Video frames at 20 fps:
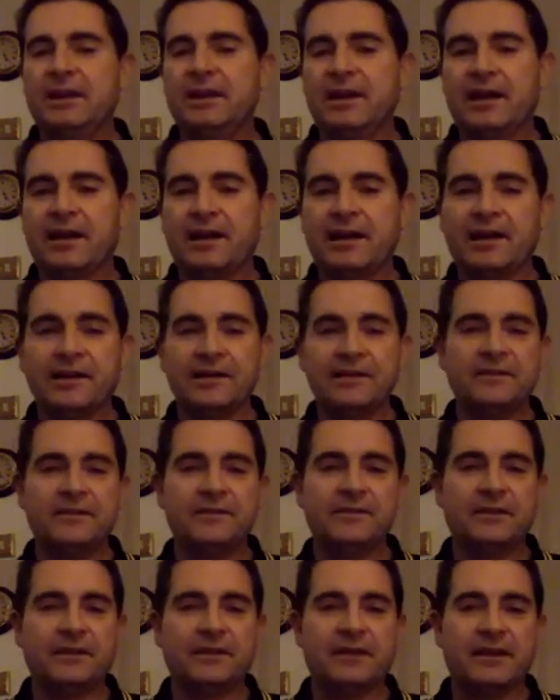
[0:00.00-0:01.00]

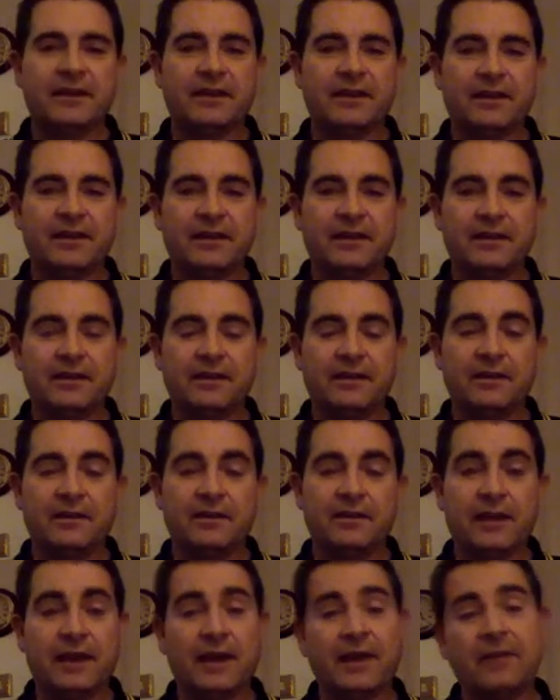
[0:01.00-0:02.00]
Mm-hmm.
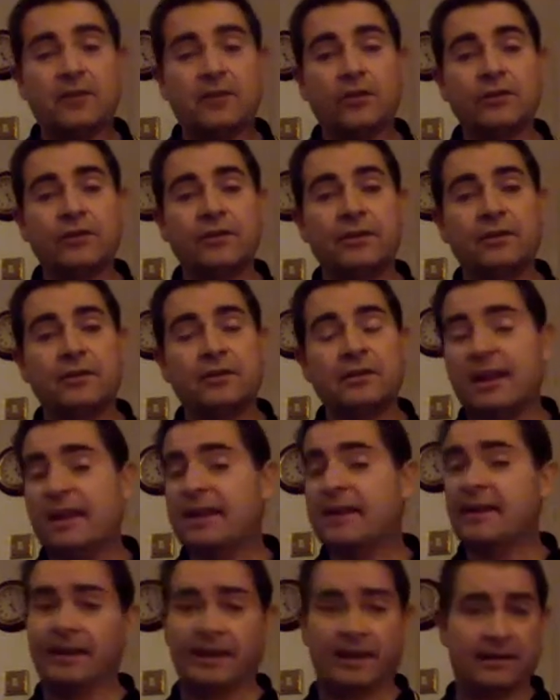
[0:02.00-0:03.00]
And I called it
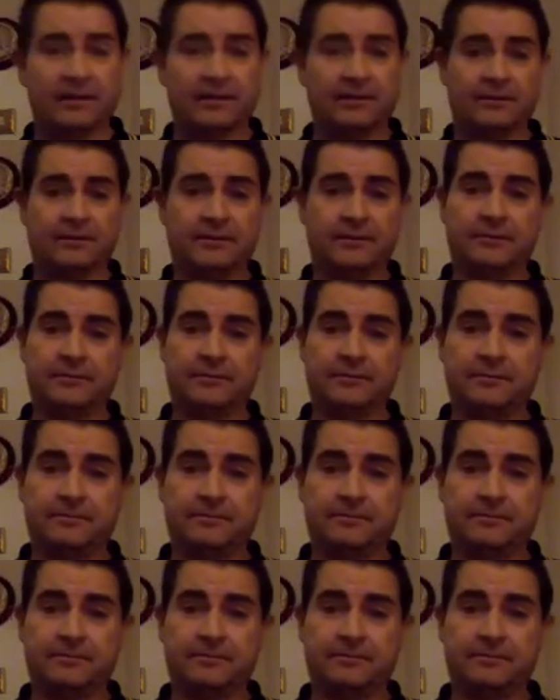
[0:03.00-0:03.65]
Lagerland.